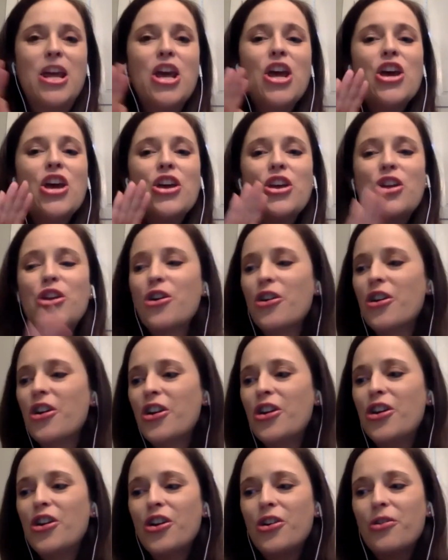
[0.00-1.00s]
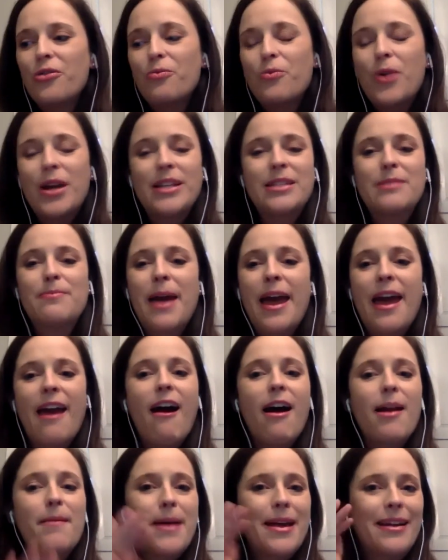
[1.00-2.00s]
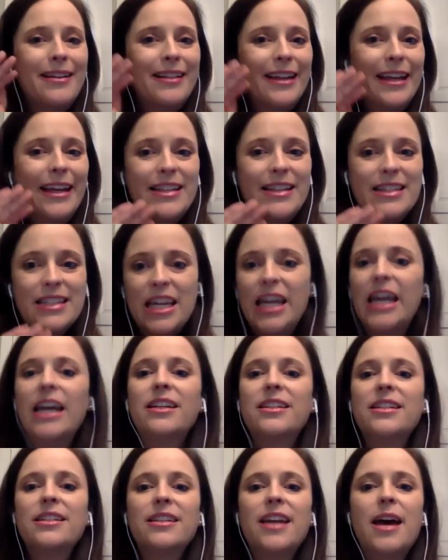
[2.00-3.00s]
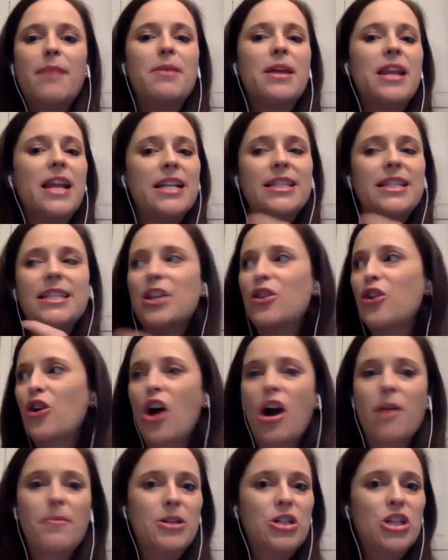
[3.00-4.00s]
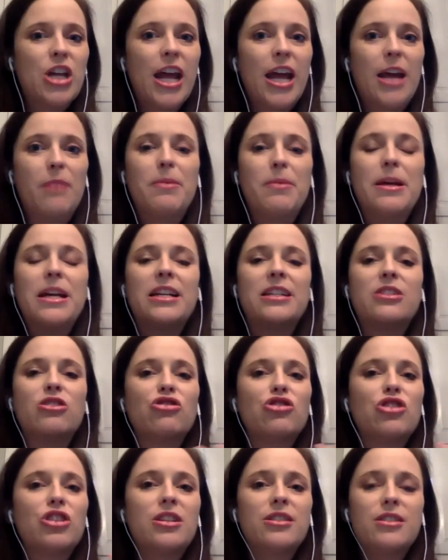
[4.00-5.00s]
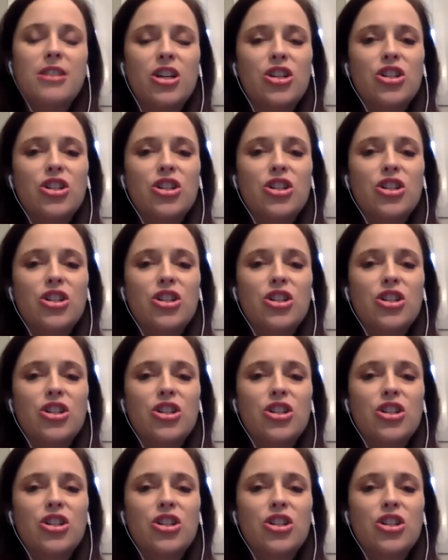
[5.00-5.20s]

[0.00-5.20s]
your resume automatically gets kicked. I mean, it's in the garbage can because there's just so